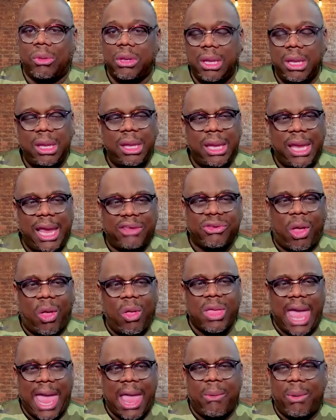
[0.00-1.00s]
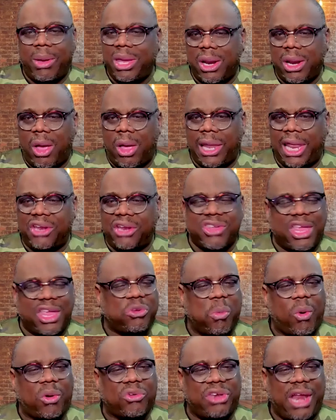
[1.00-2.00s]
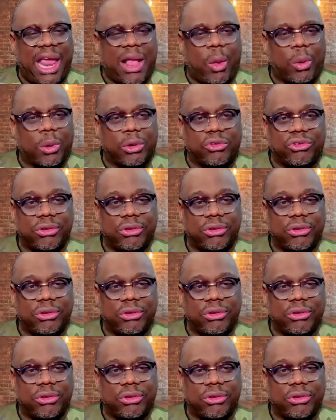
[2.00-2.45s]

It's okay, well, let us get some more stakeholders.